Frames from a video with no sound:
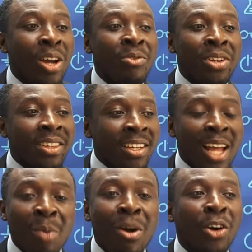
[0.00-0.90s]
everything
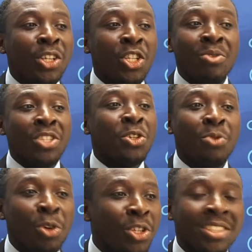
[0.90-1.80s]
about University of
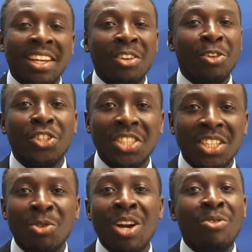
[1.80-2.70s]
Alumni is technology.
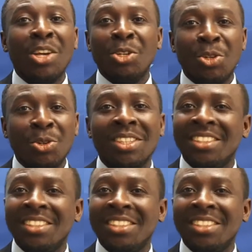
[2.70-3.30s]
Wherever you go is